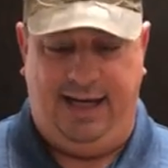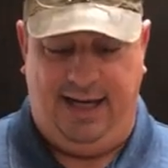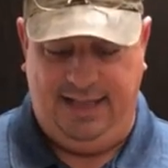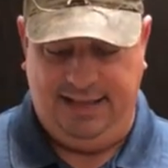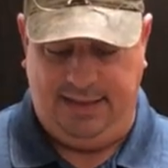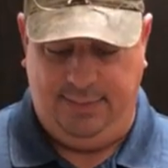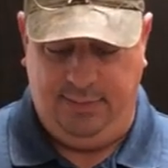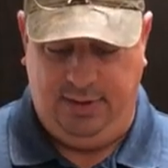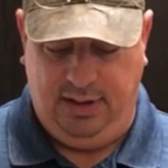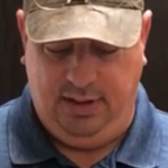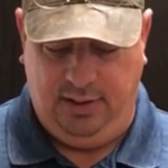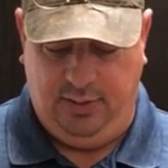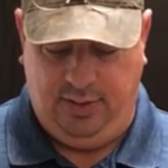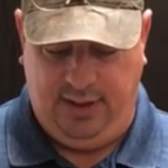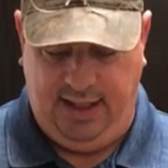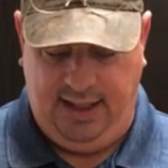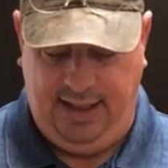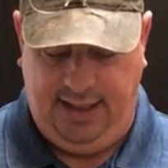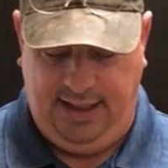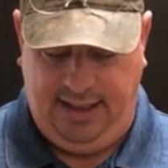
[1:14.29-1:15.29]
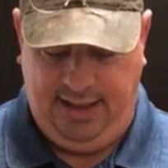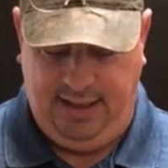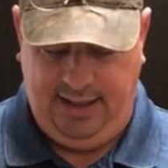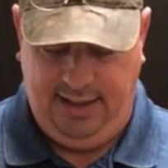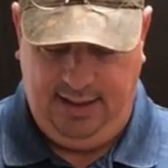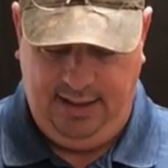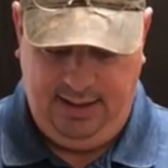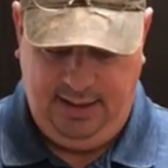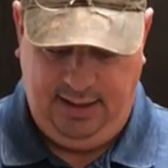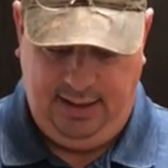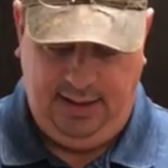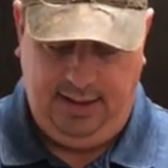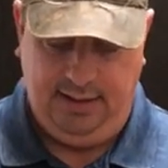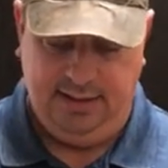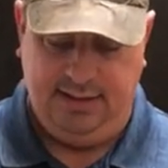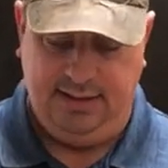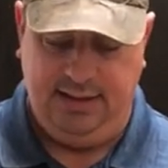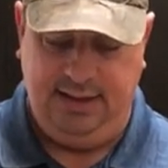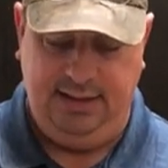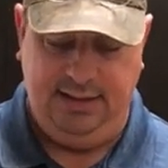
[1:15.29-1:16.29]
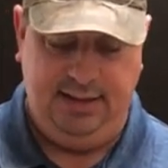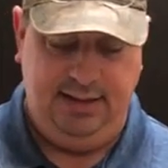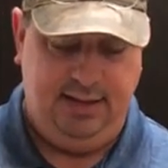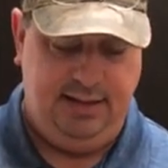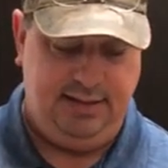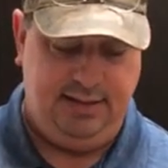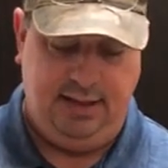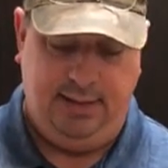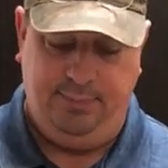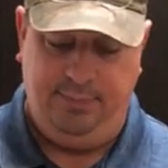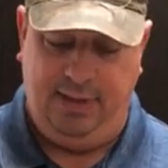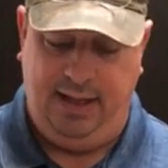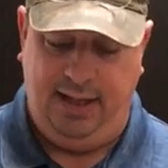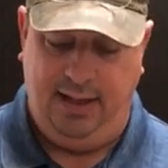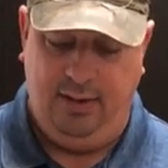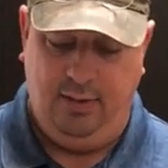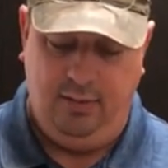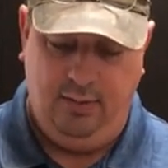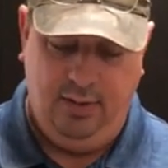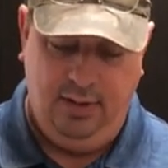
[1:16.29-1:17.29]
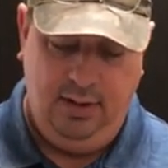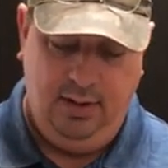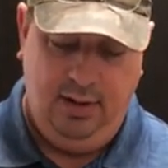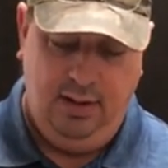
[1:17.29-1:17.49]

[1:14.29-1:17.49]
guys, I'm gonna go ahead and season this up now.